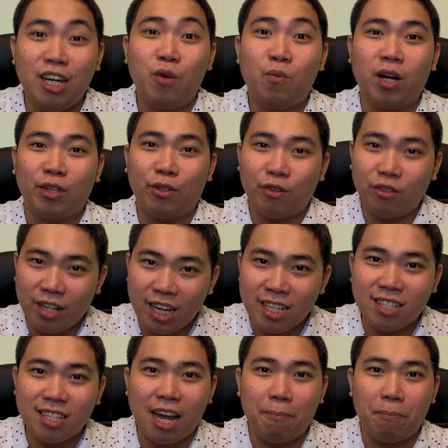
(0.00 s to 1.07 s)
want to
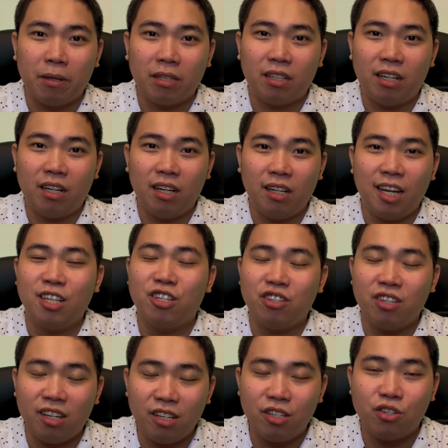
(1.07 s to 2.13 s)
risk capital, I
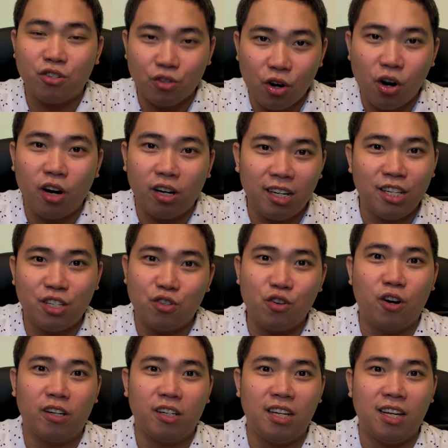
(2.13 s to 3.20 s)
still strongly
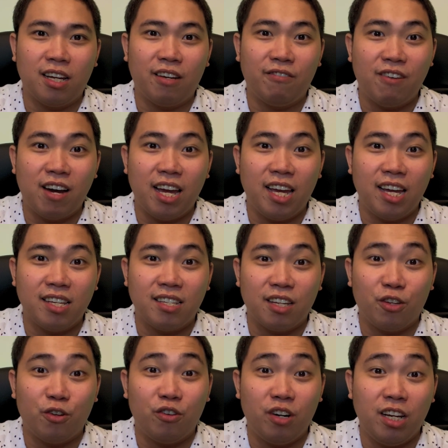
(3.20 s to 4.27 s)
advise
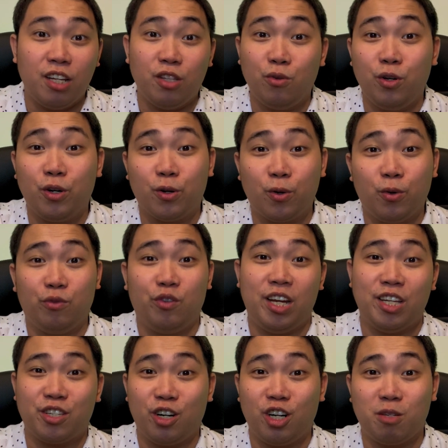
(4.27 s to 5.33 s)
that you really do your own
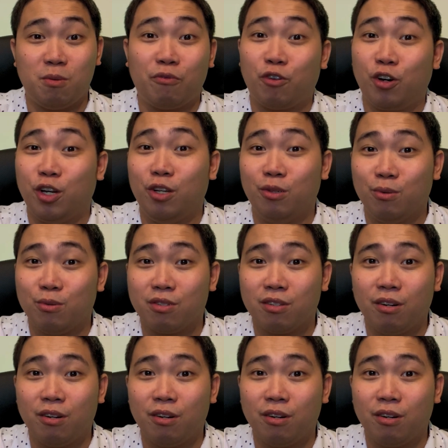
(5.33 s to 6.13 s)
research before you do so.